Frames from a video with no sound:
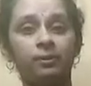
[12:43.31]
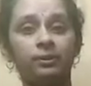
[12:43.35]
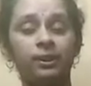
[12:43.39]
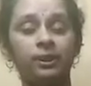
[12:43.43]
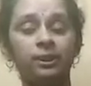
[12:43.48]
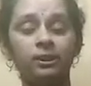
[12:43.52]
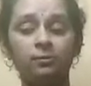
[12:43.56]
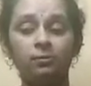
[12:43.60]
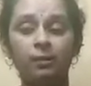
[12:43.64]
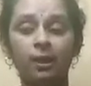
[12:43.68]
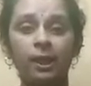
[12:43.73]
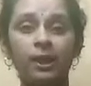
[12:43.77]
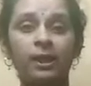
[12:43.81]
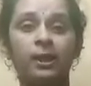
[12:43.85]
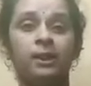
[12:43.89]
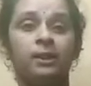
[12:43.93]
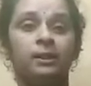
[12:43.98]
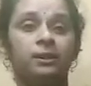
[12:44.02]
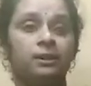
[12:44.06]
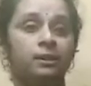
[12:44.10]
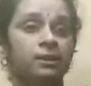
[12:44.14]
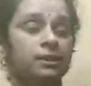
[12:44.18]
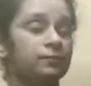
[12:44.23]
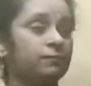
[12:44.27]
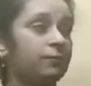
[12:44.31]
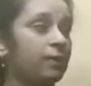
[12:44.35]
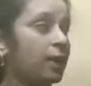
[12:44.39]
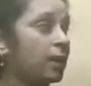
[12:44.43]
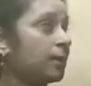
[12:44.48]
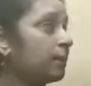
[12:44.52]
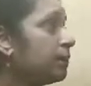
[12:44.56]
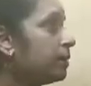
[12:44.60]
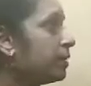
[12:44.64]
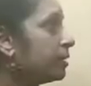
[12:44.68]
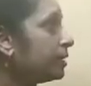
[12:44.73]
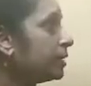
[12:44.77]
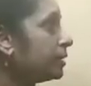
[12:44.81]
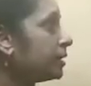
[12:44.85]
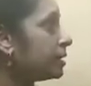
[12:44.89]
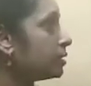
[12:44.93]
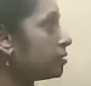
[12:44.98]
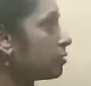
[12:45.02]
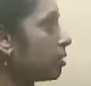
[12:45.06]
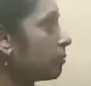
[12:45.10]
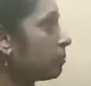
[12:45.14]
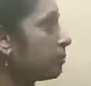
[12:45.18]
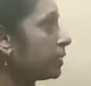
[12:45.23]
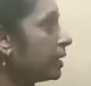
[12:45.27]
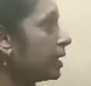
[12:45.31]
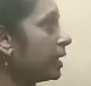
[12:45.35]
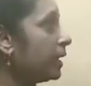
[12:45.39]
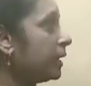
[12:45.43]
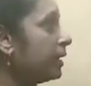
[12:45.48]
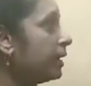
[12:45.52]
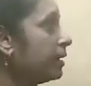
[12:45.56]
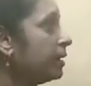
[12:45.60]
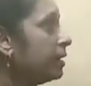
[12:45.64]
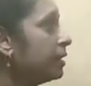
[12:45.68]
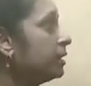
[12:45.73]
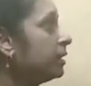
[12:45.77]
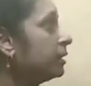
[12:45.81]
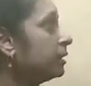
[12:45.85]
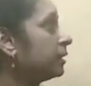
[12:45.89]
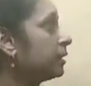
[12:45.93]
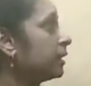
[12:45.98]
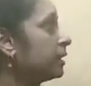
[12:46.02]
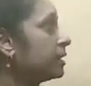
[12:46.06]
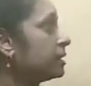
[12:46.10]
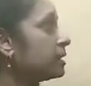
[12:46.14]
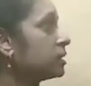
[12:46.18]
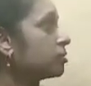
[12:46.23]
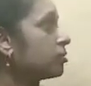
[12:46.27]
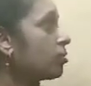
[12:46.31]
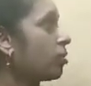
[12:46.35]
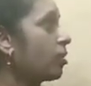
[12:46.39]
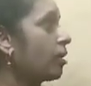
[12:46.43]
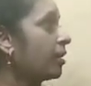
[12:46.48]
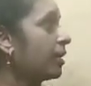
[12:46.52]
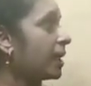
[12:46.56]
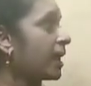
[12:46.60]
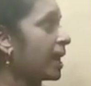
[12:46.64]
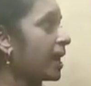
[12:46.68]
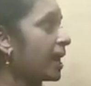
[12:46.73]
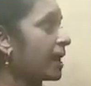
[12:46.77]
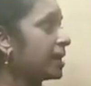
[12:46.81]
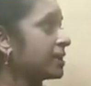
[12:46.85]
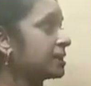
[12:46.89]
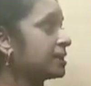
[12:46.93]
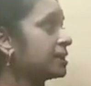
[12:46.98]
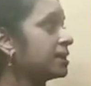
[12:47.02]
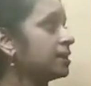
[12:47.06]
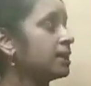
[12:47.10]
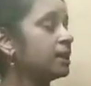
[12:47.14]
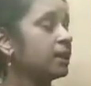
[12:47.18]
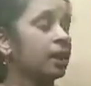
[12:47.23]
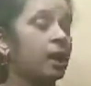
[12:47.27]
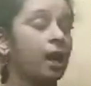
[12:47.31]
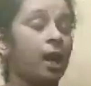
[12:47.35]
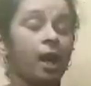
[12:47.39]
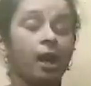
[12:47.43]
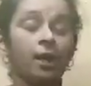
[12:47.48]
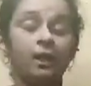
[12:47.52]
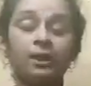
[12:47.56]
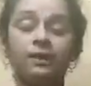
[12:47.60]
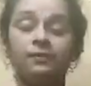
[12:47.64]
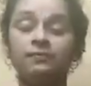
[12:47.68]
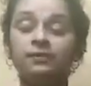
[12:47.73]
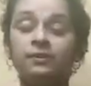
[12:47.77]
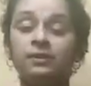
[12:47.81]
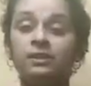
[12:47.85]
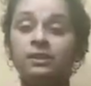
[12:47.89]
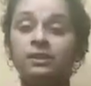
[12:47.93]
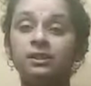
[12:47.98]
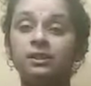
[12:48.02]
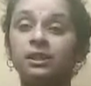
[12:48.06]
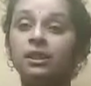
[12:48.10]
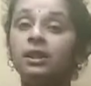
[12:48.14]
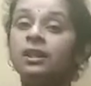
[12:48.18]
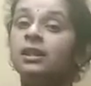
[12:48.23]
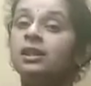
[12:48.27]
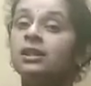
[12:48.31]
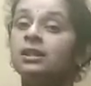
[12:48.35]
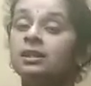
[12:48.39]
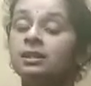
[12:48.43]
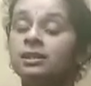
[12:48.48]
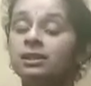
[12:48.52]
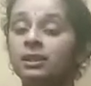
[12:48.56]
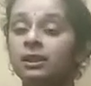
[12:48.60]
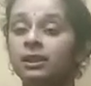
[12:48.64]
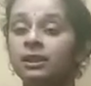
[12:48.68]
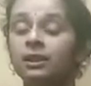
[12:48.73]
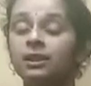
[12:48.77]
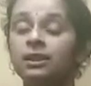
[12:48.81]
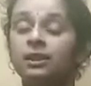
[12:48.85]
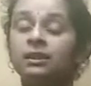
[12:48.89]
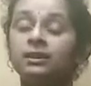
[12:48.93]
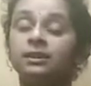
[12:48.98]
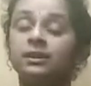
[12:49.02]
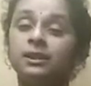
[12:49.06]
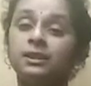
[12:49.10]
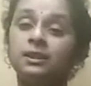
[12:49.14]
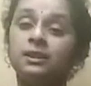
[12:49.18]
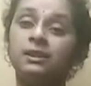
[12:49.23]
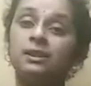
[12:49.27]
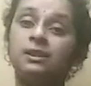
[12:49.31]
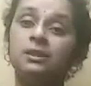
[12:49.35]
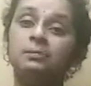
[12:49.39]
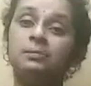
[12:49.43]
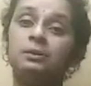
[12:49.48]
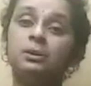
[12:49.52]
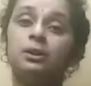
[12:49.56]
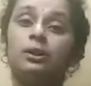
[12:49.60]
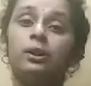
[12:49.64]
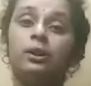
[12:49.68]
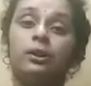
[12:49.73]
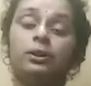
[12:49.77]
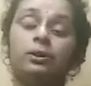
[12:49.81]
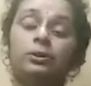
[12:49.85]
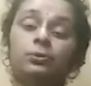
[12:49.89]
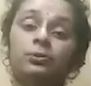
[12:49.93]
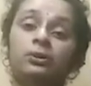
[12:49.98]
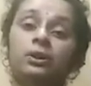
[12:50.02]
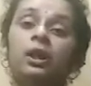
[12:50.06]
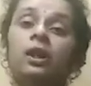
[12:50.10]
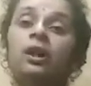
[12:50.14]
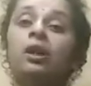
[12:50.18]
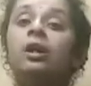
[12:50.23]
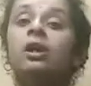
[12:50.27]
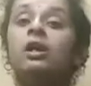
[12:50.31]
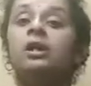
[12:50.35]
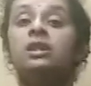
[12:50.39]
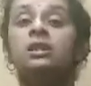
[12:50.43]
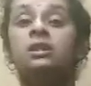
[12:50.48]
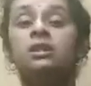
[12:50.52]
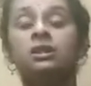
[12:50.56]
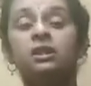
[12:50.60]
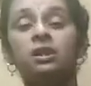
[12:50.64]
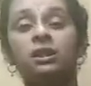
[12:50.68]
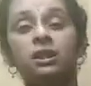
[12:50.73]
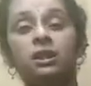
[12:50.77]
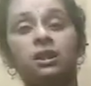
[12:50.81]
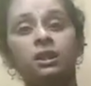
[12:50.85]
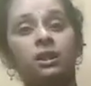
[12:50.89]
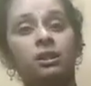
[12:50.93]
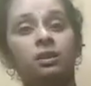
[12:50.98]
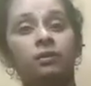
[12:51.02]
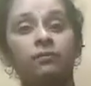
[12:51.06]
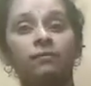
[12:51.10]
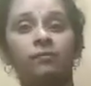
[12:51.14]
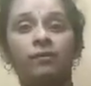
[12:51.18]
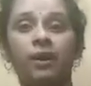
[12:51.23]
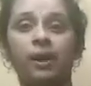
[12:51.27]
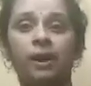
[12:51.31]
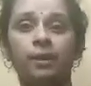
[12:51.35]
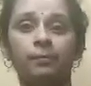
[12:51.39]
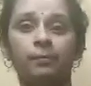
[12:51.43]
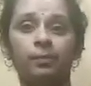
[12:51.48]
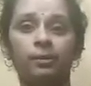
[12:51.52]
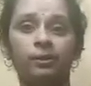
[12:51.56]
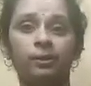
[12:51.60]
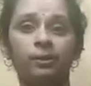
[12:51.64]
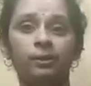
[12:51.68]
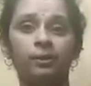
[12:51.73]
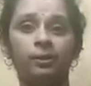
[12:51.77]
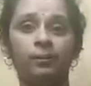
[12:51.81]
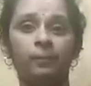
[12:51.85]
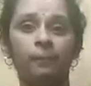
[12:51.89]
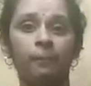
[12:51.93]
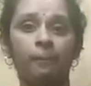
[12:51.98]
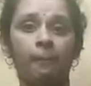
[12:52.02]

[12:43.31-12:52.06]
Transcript: That's why this fiber that is obtained, that is called as artificial silk, that is similar to the silk fiber.